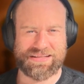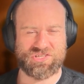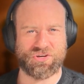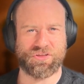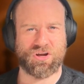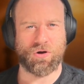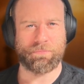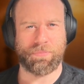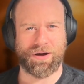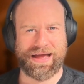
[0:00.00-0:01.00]
And so the
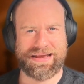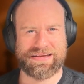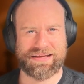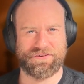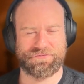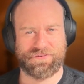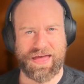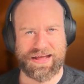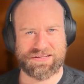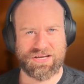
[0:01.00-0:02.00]
combined
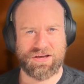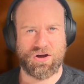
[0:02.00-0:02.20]
effect